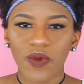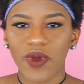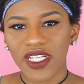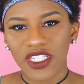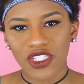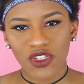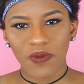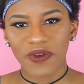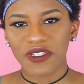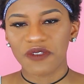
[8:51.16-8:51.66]
were
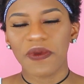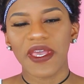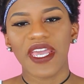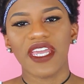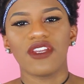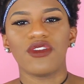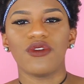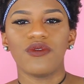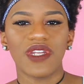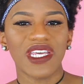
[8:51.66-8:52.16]
in so much
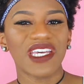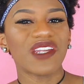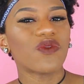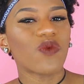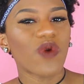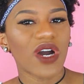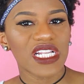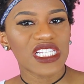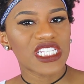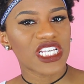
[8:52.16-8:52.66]
pain, you didn't
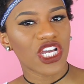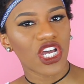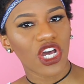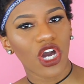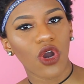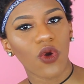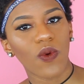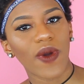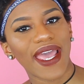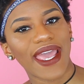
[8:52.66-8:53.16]
want to
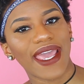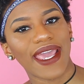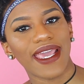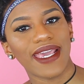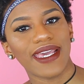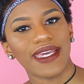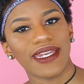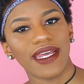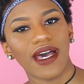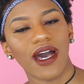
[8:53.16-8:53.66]
go
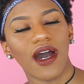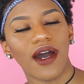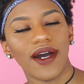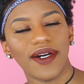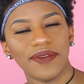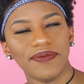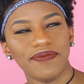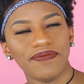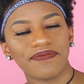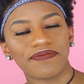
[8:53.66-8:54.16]

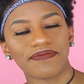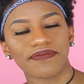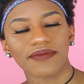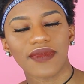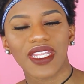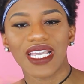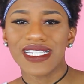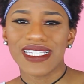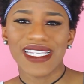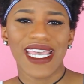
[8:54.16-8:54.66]
and
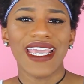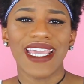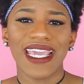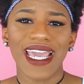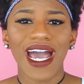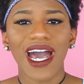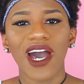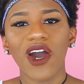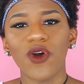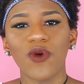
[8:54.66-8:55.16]
take
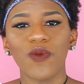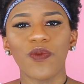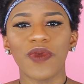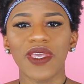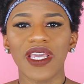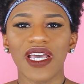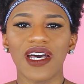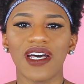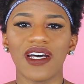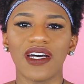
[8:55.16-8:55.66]
it out,
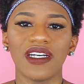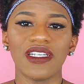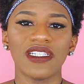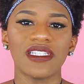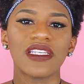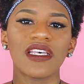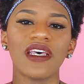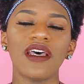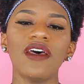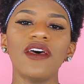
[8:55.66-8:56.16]

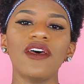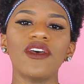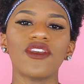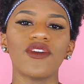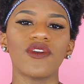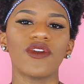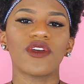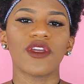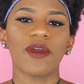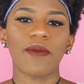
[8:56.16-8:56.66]
because
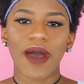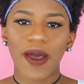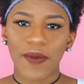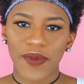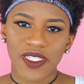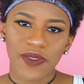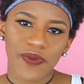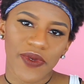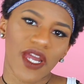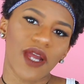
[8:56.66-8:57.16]
your mom
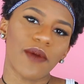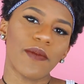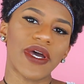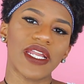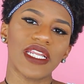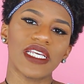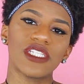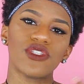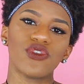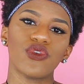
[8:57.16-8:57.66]
has spent her
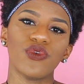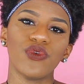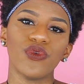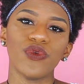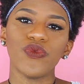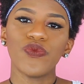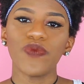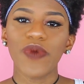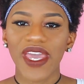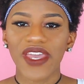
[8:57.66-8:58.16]
money
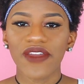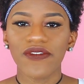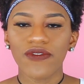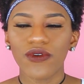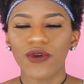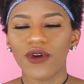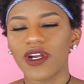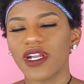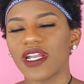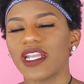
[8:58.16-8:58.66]
to pay
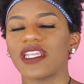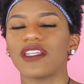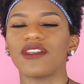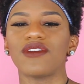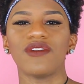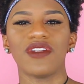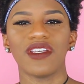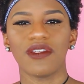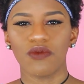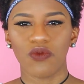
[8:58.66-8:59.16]
for it, and
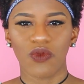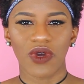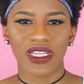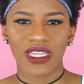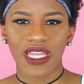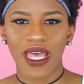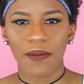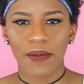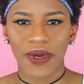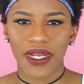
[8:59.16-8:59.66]
you didn't
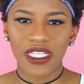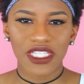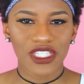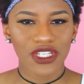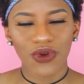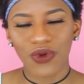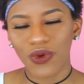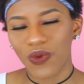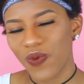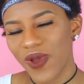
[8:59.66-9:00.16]
want that money
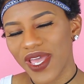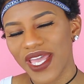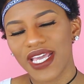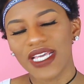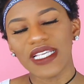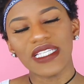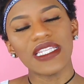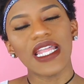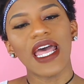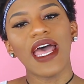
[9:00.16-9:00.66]
to go to
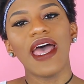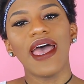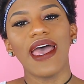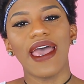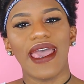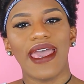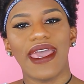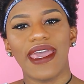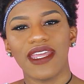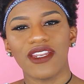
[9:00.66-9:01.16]
waste.
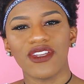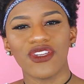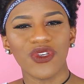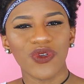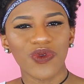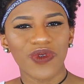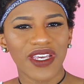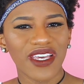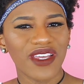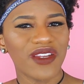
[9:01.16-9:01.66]
And
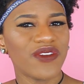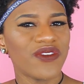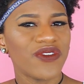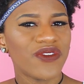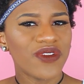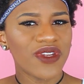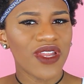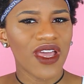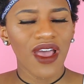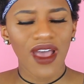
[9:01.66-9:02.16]
you
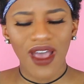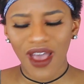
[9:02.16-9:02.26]
didn't